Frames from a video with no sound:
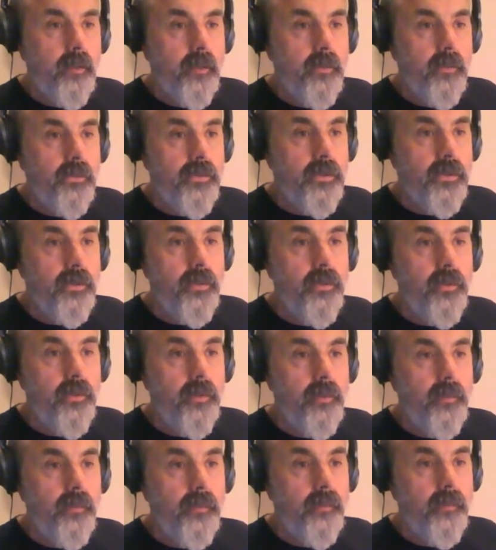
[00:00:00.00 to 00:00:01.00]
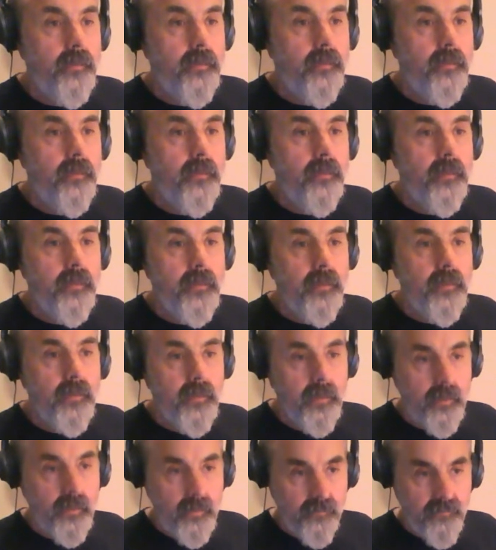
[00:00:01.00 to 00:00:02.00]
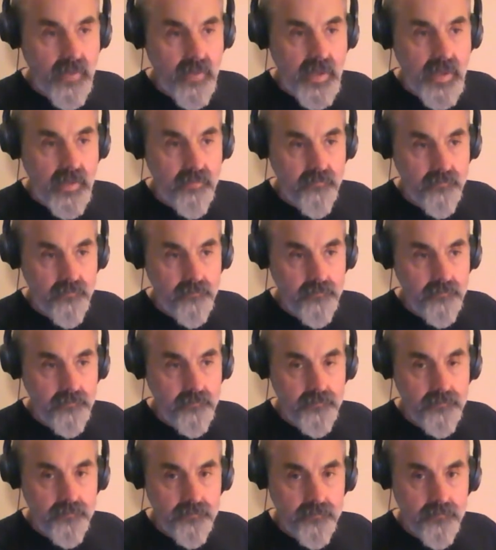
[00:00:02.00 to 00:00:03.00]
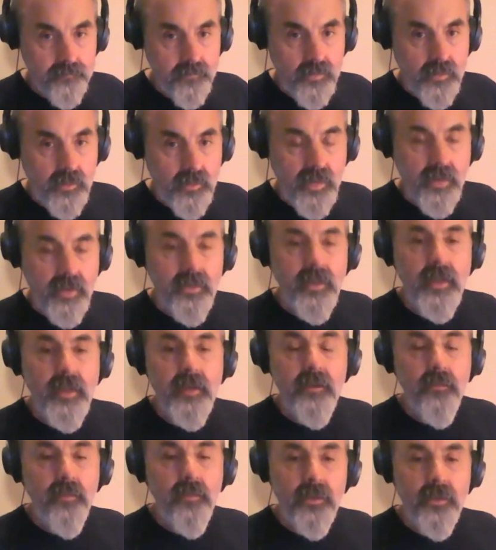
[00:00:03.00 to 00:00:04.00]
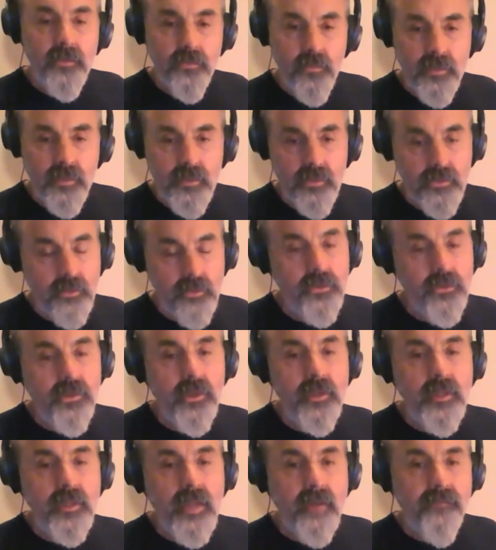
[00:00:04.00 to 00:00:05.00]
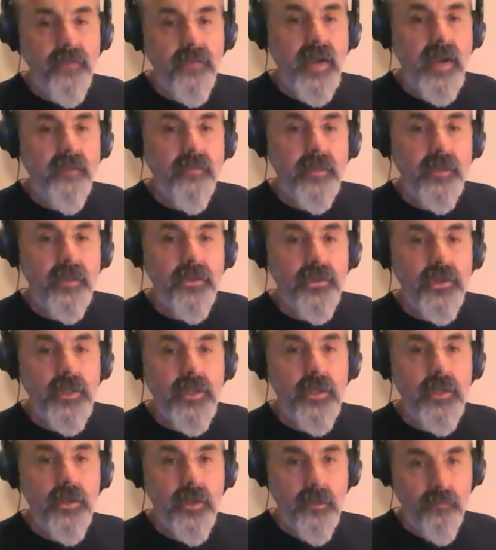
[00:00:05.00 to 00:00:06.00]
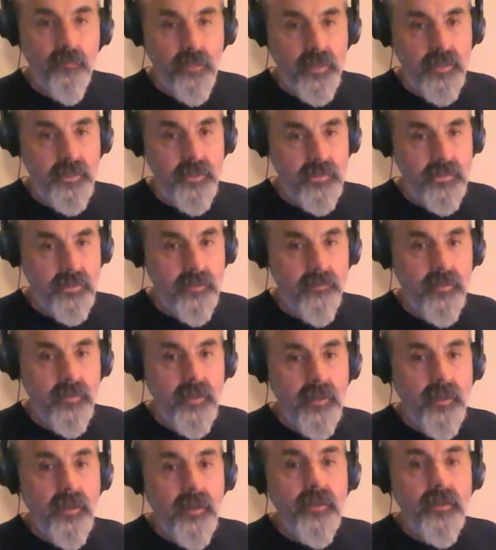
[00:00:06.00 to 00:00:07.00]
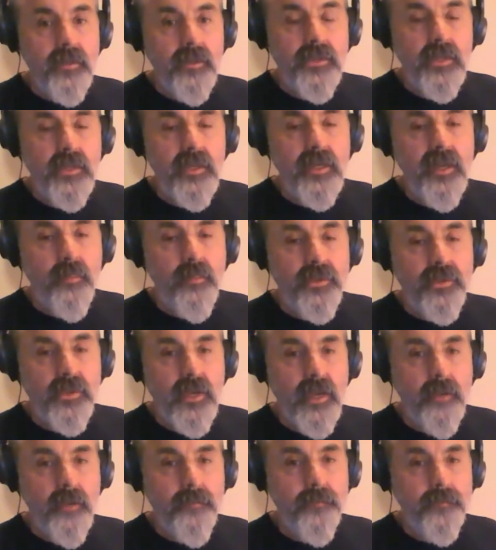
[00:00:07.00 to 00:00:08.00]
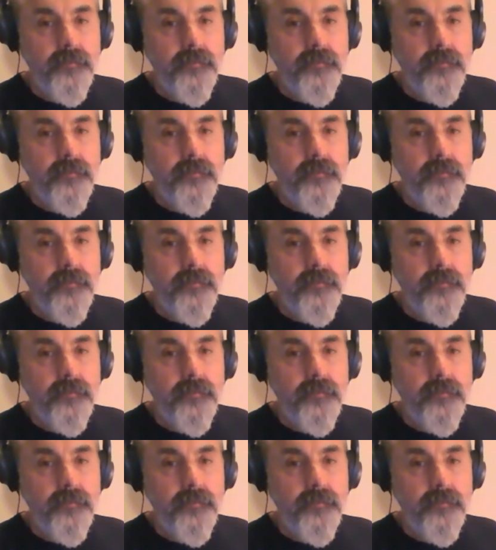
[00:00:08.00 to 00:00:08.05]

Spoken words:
2, 5, and then as soon as you hit that 5 on the G, you can play the C double stop.